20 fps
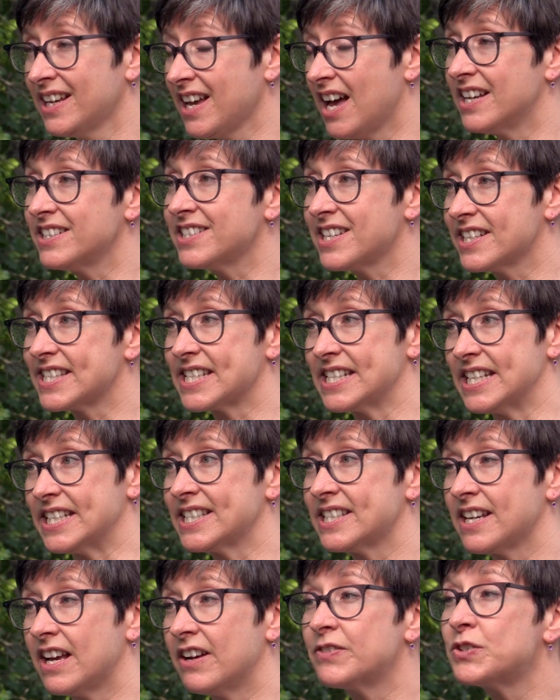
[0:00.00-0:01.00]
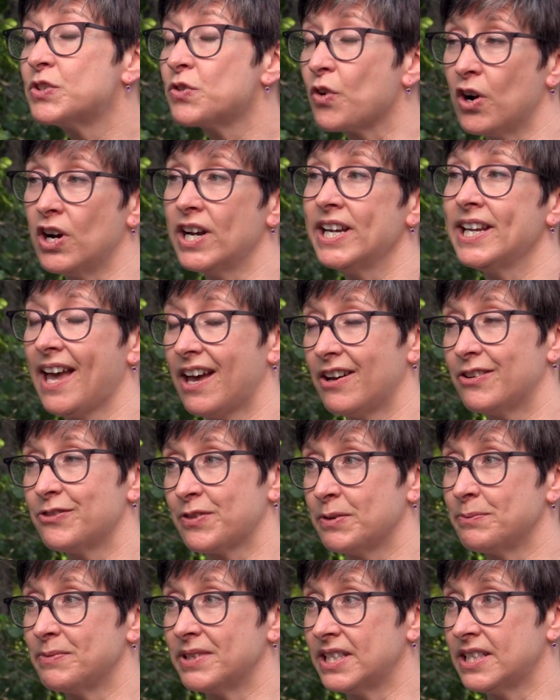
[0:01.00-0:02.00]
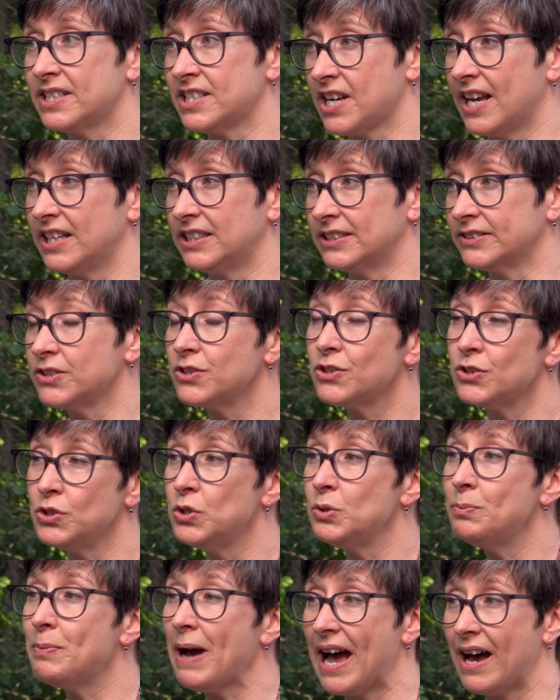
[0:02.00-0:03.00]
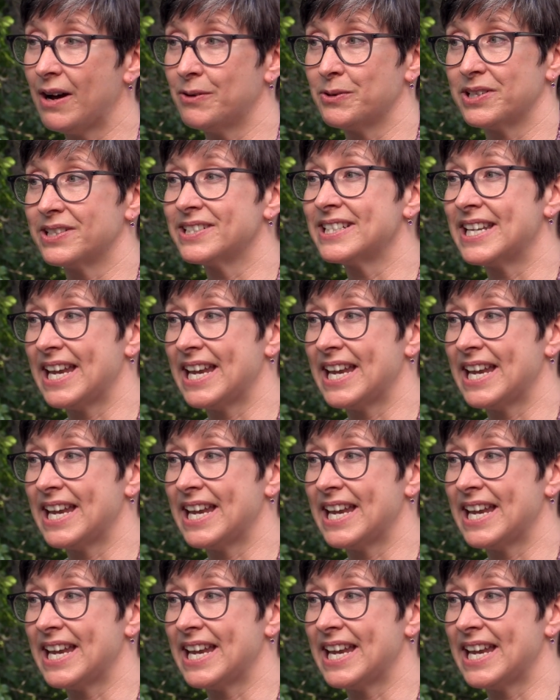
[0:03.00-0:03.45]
consciousness of drawing out from the child new power